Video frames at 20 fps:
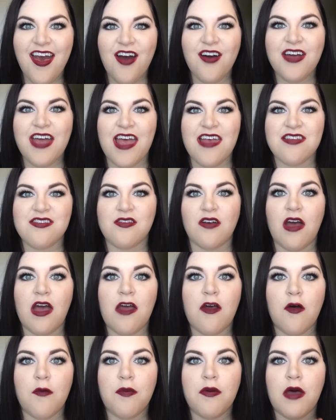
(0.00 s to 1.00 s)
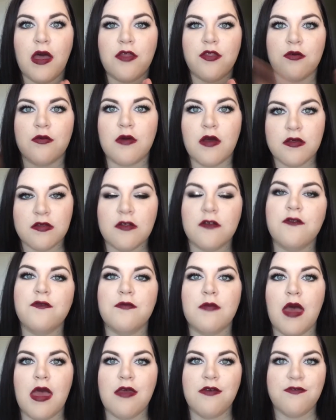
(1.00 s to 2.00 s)
Okay, so I applied the rest of
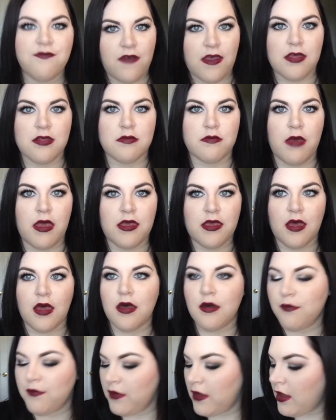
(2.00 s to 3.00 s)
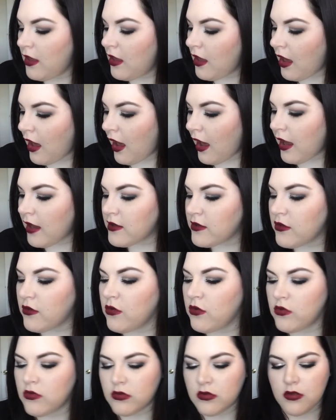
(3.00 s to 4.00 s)
my face makeup. I
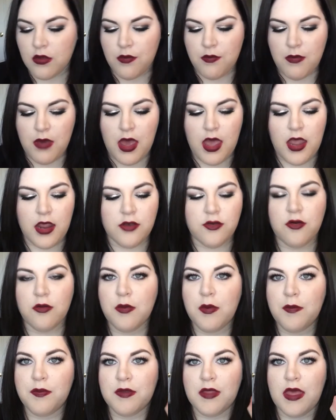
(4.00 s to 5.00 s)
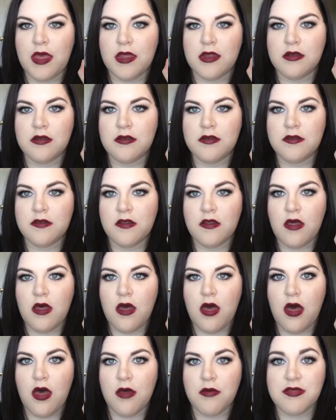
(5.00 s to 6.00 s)
used my Dermablend
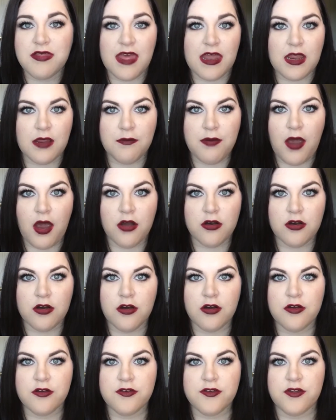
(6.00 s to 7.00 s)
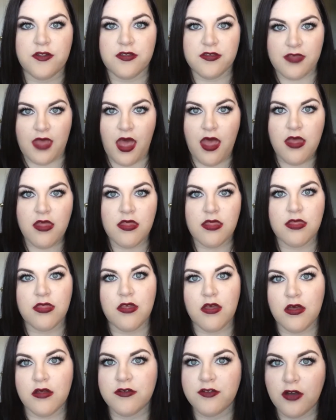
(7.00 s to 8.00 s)
setting powder to set
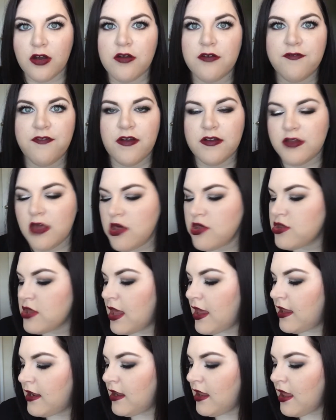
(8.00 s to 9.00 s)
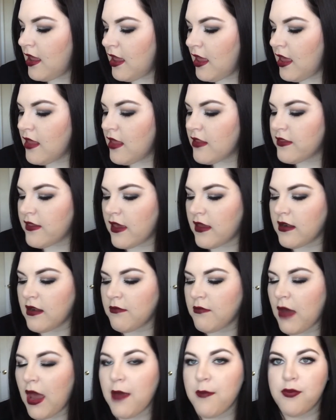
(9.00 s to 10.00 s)
the Tarte foundation.
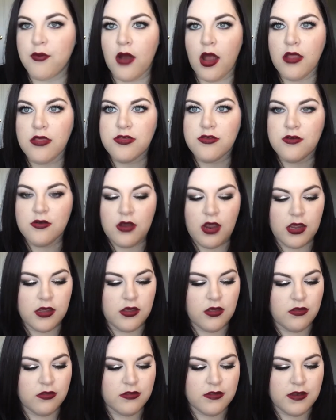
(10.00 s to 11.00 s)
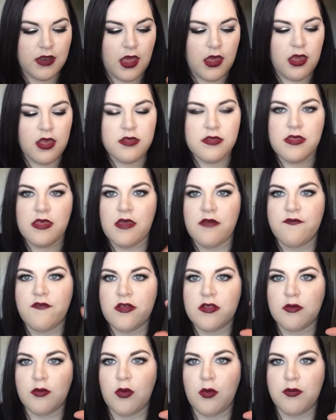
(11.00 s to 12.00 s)
Then my bronzer I used today is the
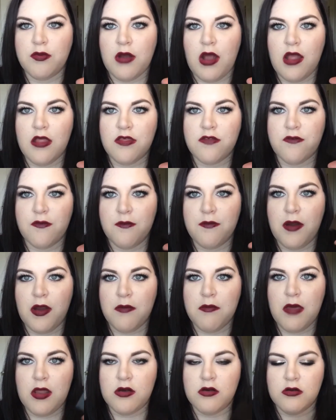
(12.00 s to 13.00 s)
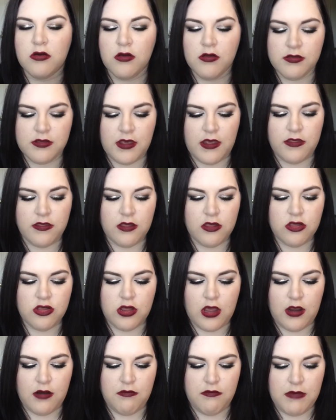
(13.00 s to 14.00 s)
Invisible Bronze from Bare Minerals in the
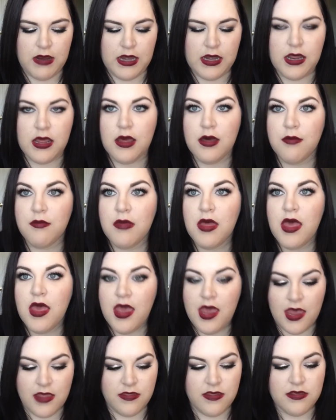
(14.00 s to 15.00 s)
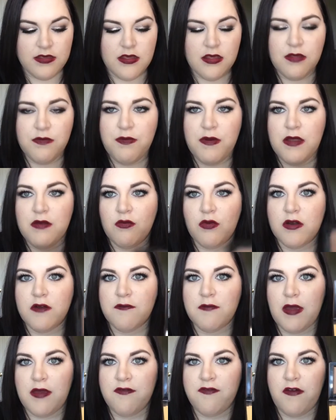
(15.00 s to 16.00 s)
shade Medium. And this has been one
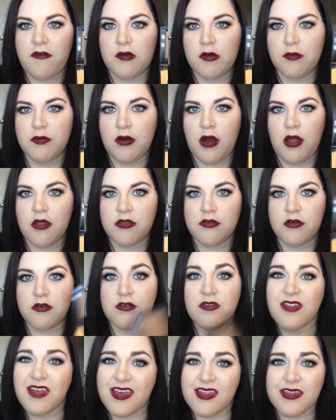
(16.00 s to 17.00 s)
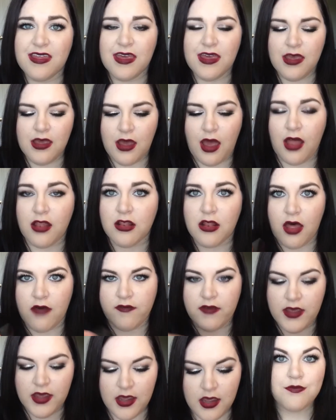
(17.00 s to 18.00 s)
of my favorite bronzers lately. I
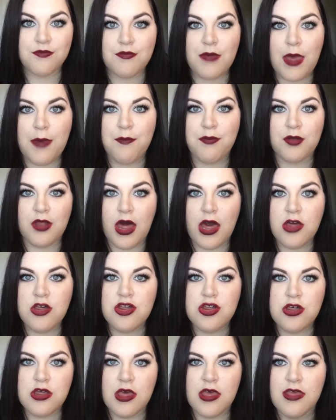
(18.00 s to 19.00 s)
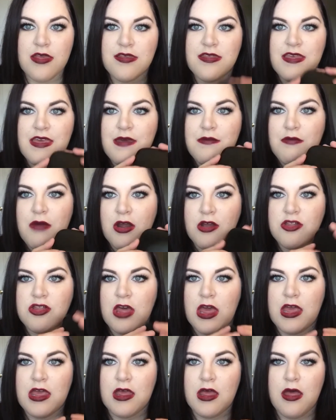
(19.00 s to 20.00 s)
love it. My blush is the Marc
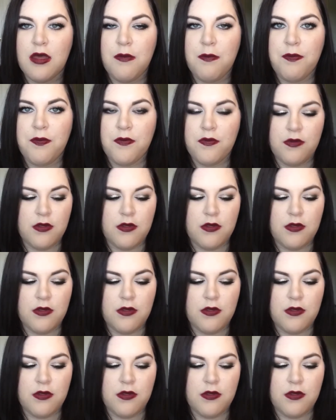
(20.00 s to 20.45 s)
Jacob